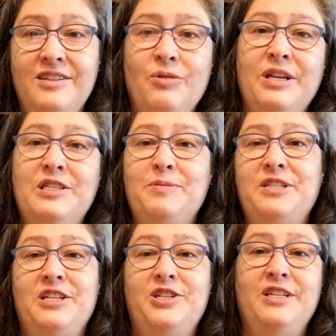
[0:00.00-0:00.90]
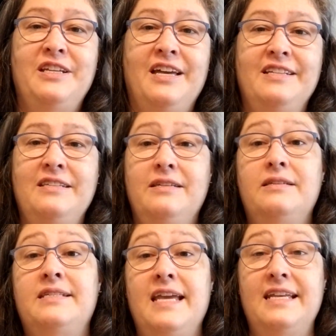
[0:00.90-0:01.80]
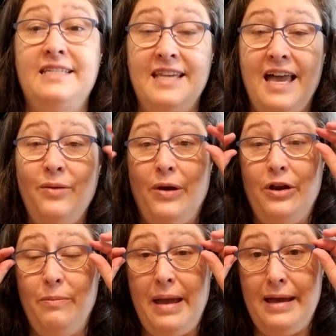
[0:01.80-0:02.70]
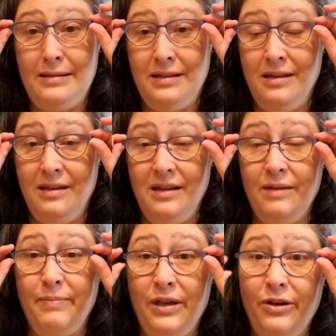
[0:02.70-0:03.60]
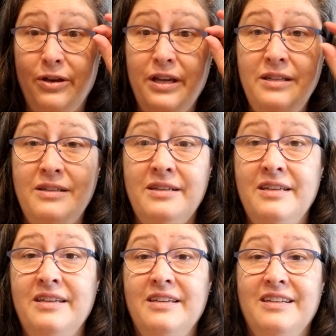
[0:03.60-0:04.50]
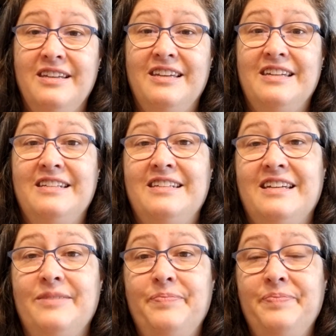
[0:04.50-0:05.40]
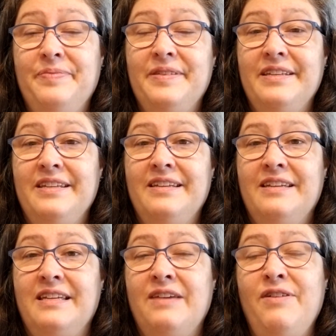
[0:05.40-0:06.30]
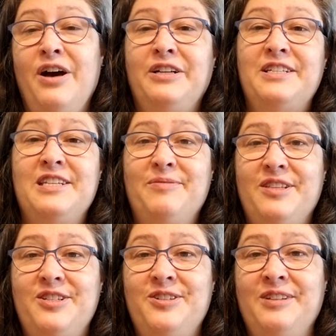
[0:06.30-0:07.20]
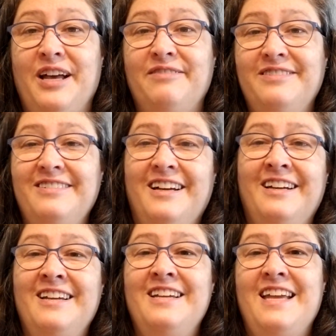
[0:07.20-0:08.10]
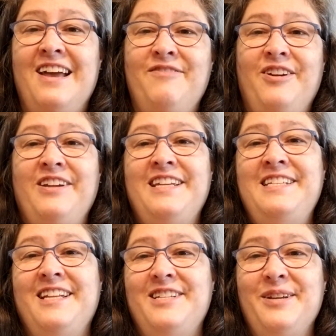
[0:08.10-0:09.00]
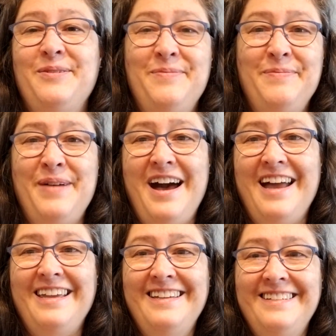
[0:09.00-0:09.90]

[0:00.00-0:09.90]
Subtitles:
Go get some stitching done. Stay inside, wear your mask, be good, and give a hug to someone that you love. Have a great day stitching. Bye.